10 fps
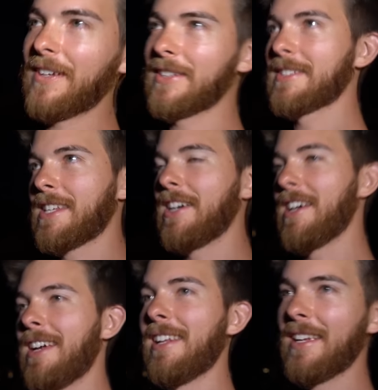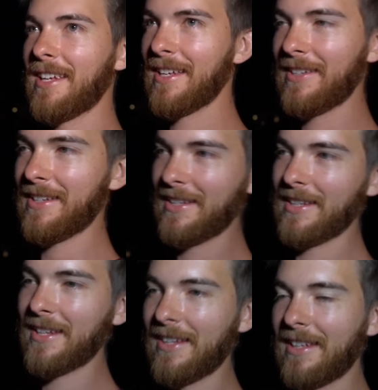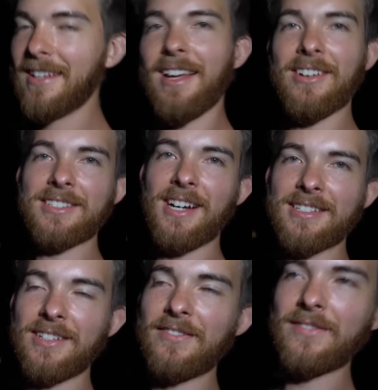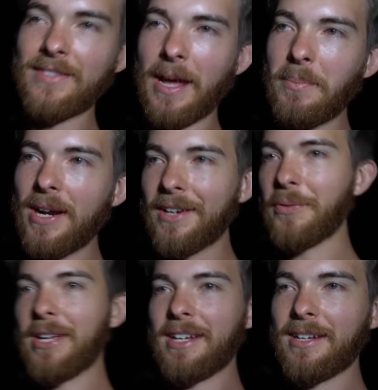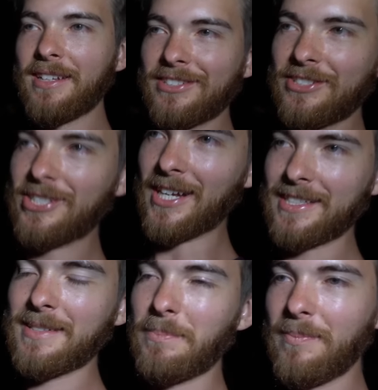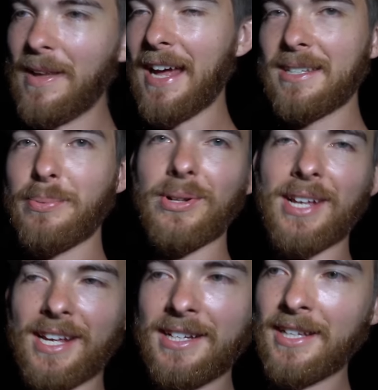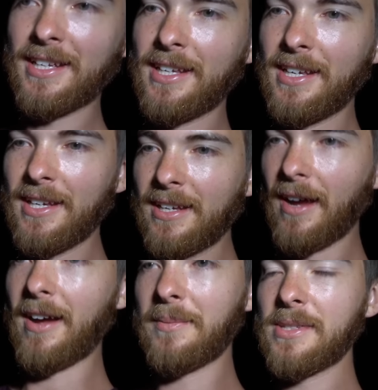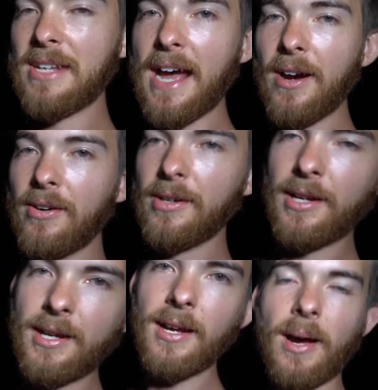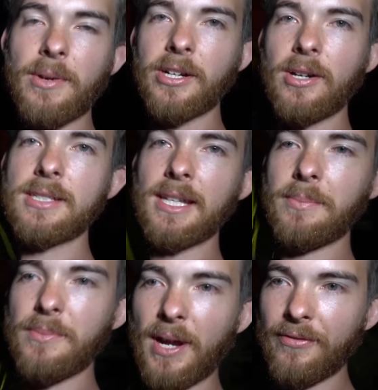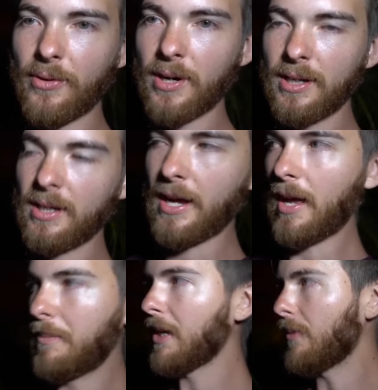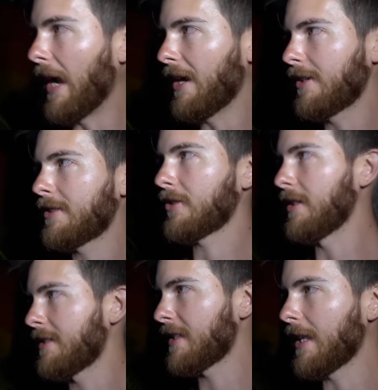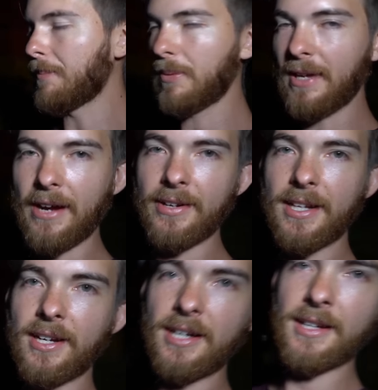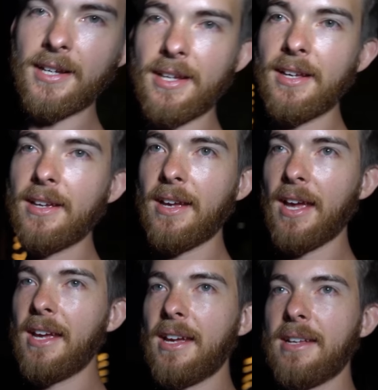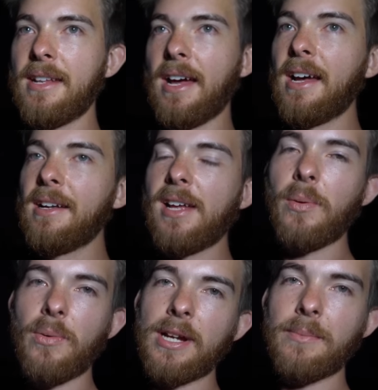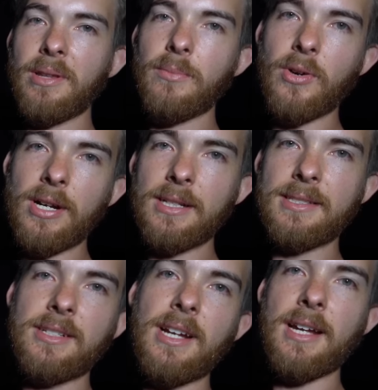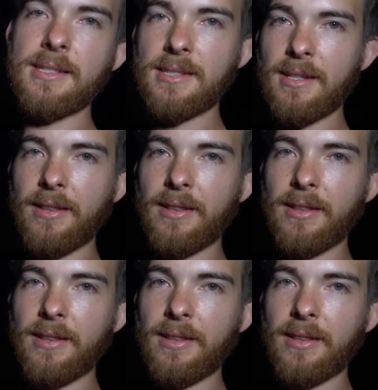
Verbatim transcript: feels good. That was awesome. That prank went just as planned. Um, so now I'm gonna go to sleep in my fort. Uh, me and Ryan are still gonna sleep out here. And uh, yeah, we'll wake up in the morning. See you guys